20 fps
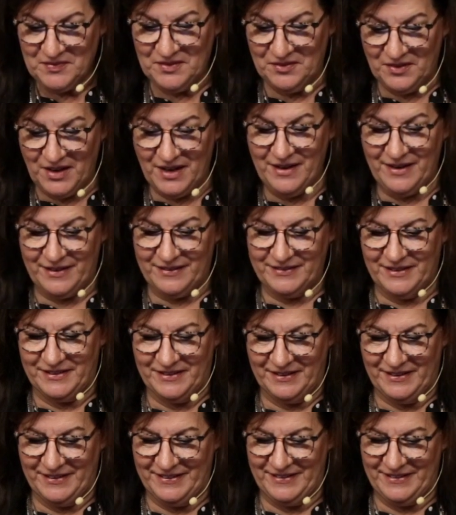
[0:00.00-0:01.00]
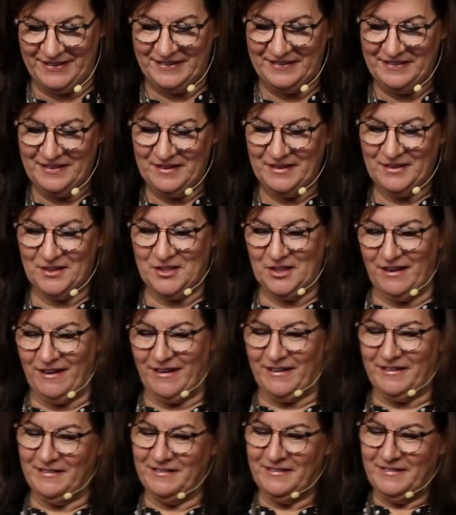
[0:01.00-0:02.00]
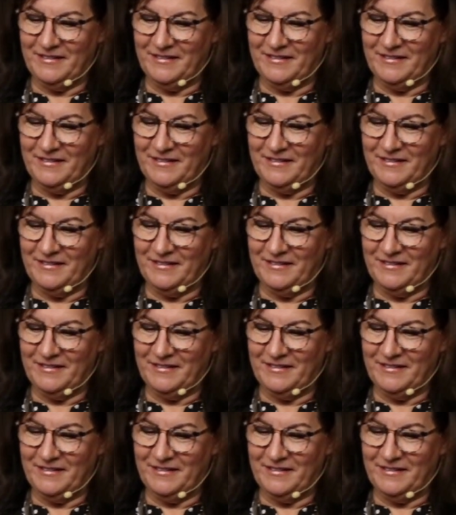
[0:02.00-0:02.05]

Right. Good.